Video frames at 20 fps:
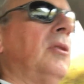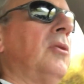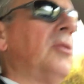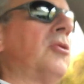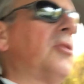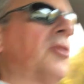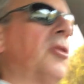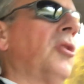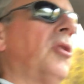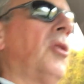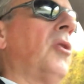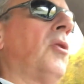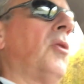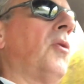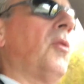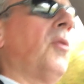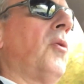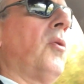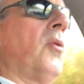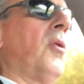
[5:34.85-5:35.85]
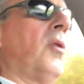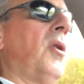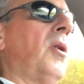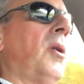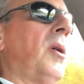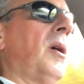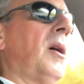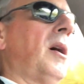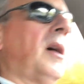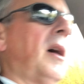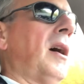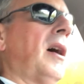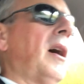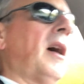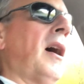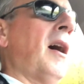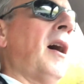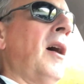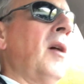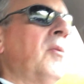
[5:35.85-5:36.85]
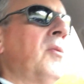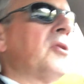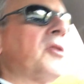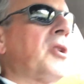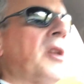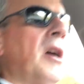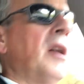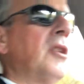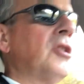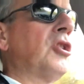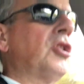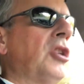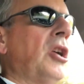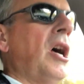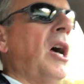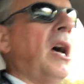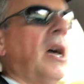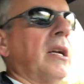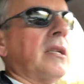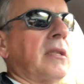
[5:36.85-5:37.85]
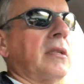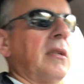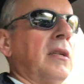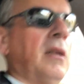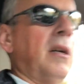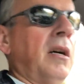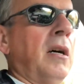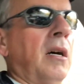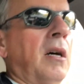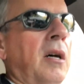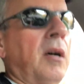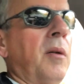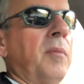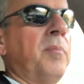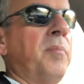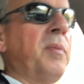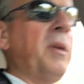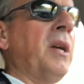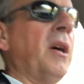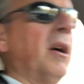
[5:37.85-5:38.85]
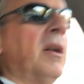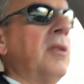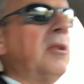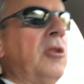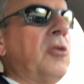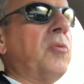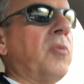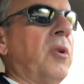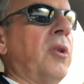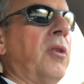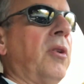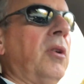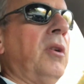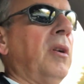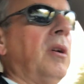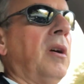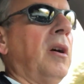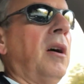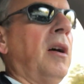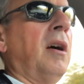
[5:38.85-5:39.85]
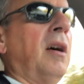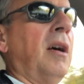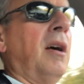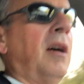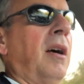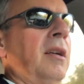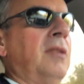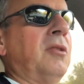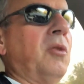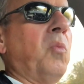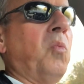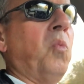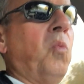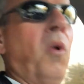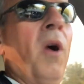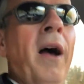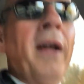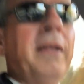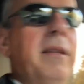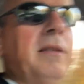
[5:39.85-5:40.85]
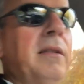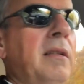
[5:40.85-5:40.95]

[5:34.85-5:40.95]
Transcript: So I was kind of shocked, be honest with you. I said, what?